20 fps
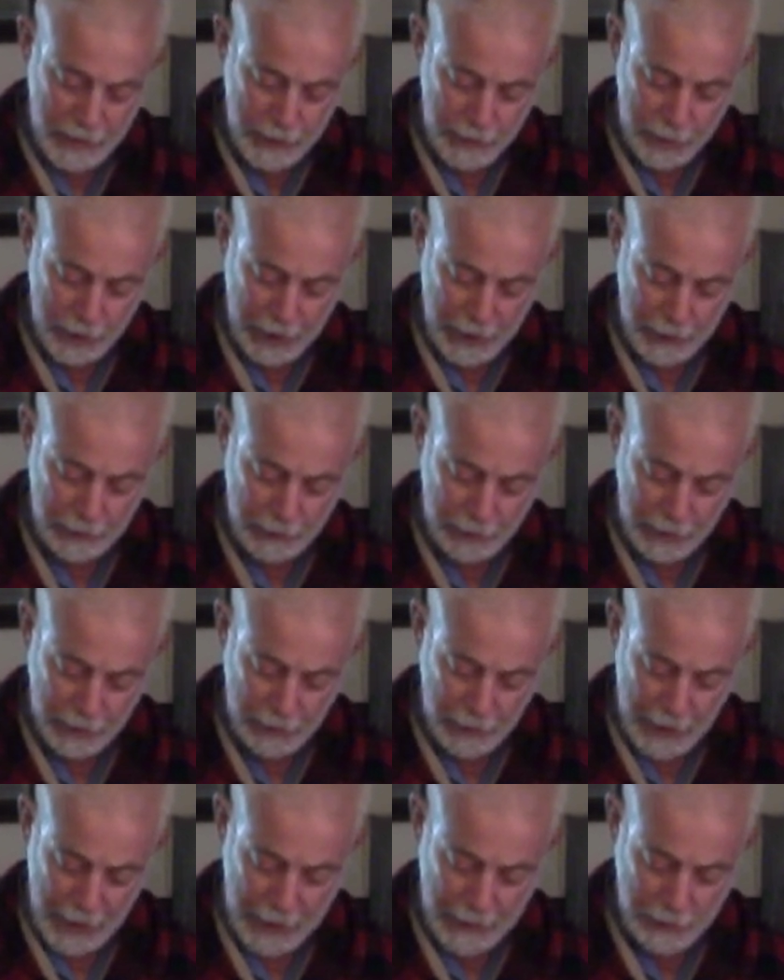John would
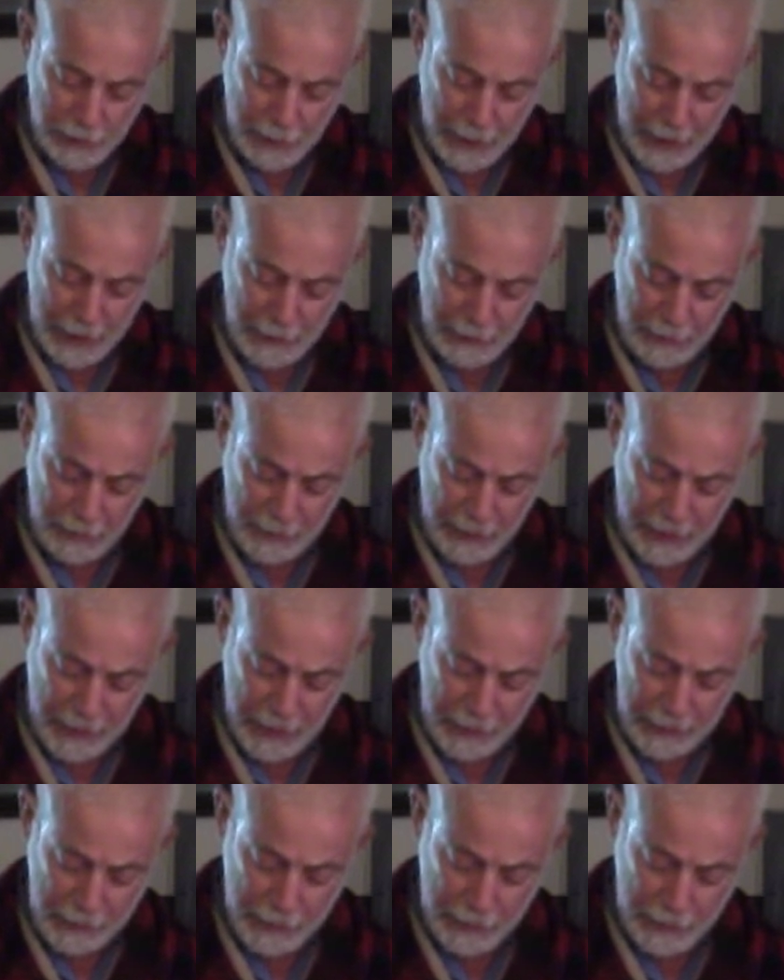graduate with
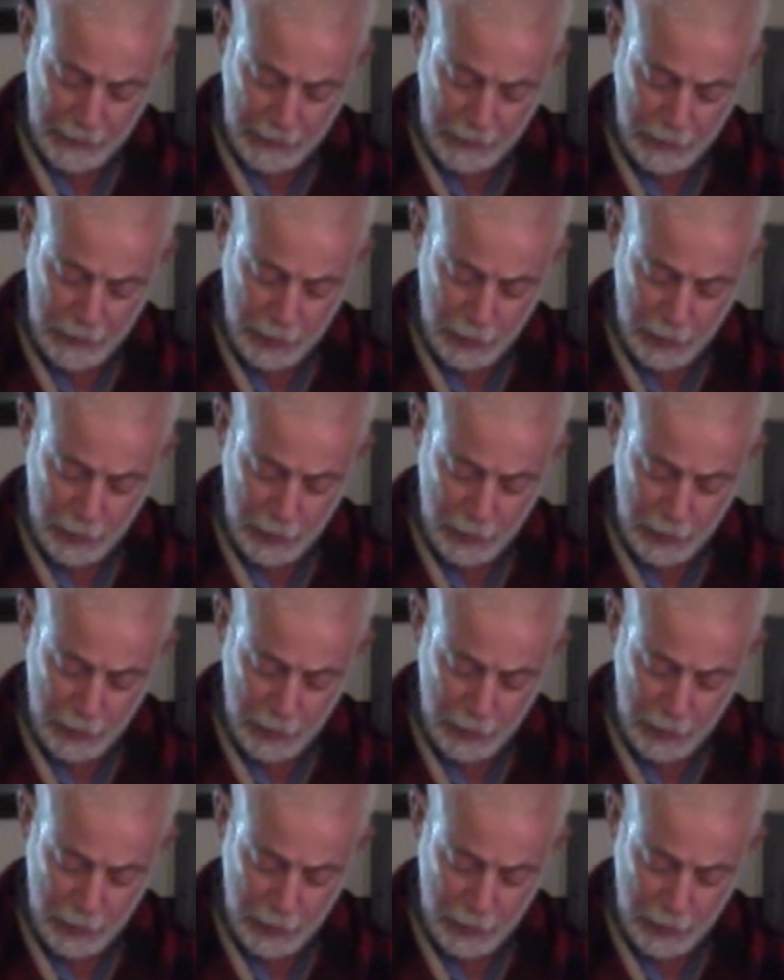honors in